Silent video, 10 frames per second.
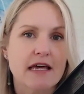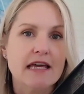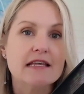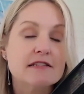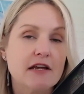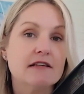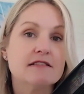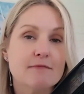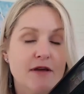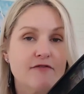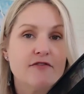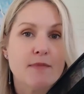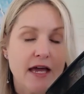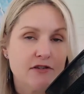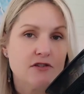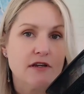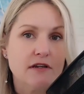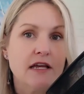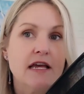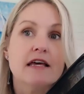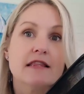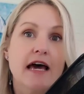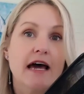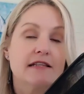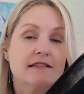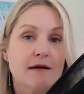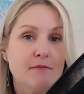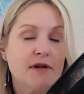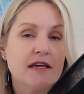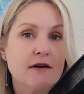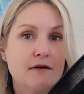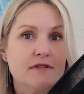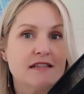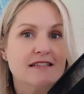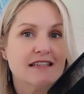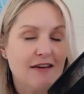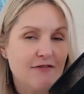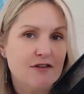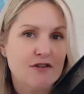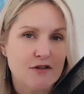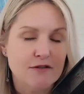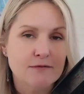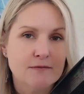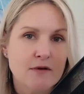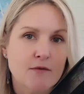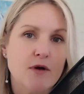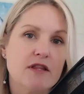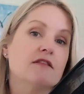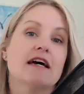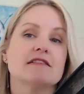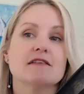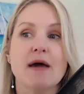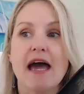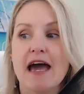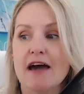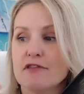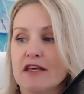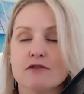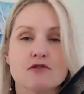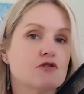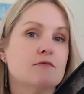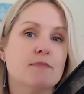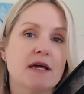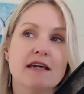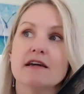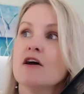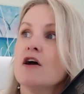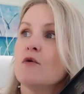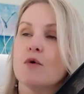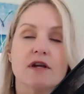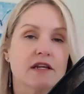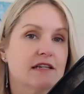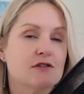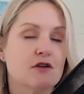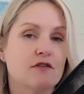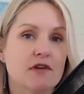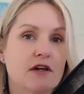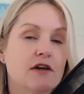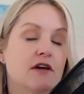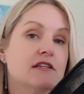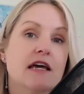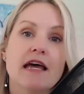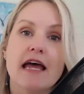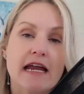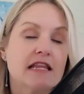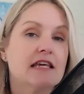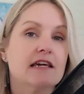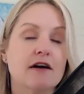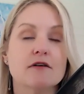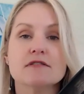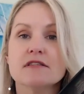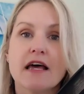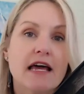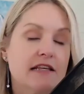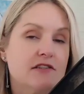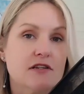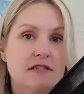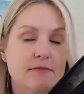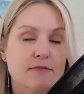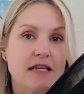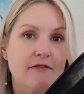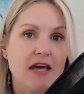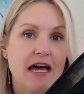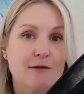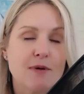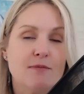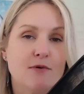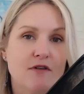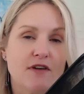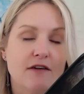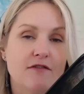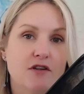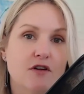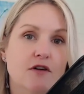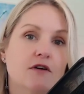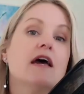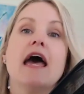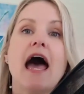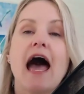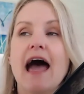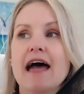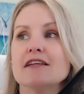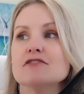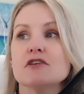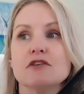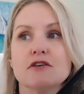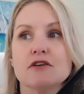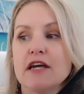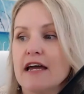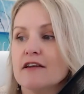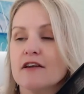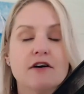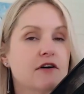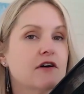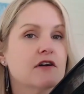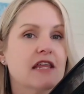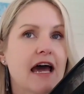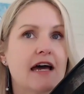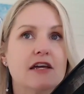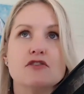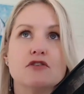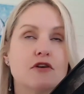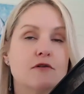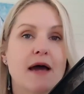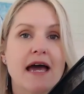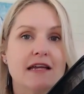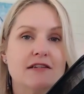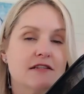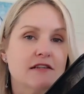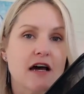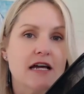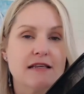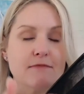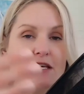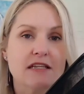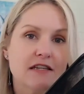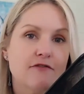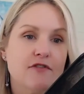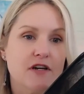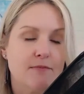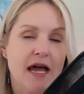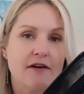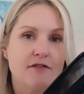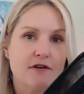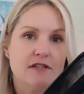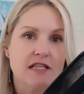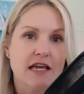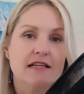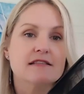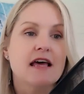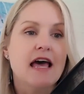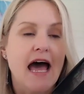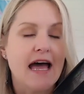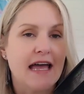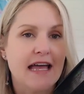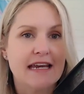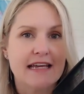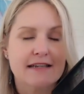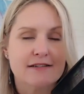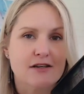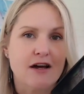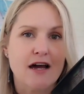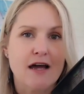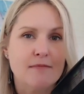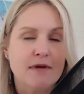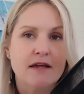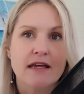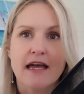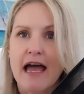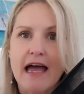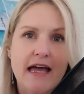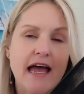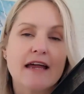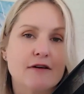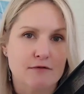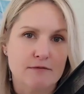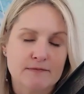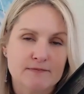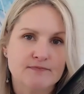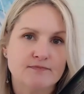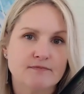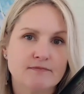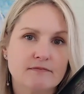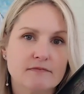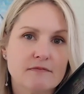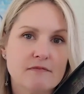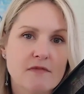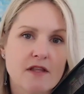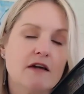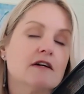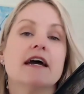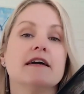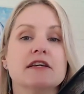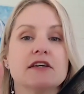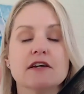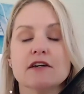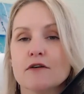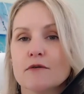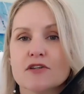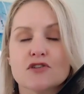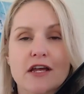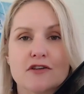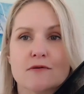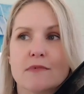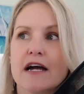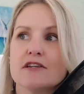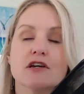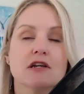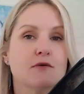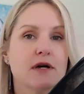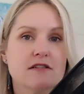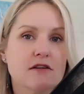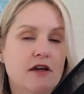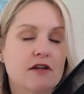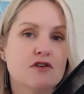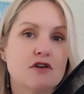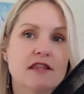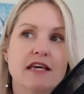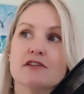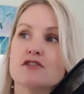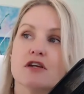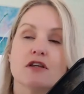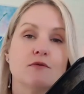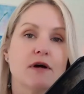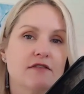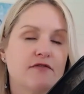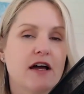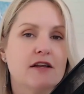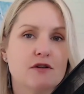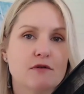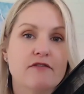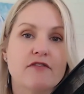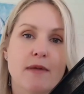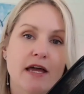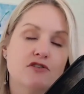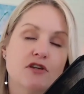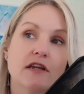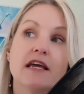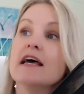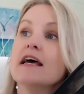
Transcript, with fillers: is just some information that somebody else has given you, whether that's about how things should be, what it is you've learned, anything else. It's just some stuff that other people have given you and you can know that you may decide something different about those things at any time at all. Okay, you can always change your mind. You can always learn new things. You can always find new information.